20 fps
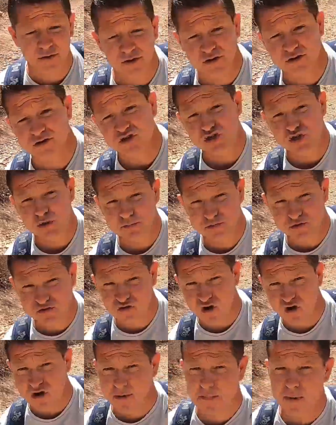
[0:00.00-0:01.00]
you can
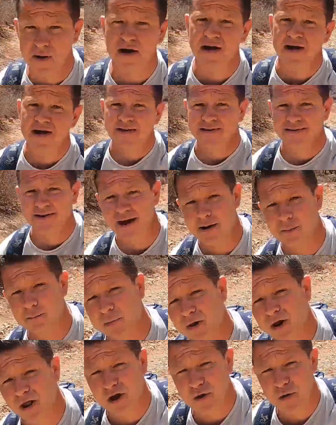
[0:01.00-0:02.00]
subscribe down
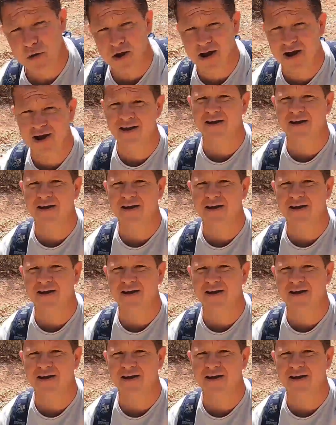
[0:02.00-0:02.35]
below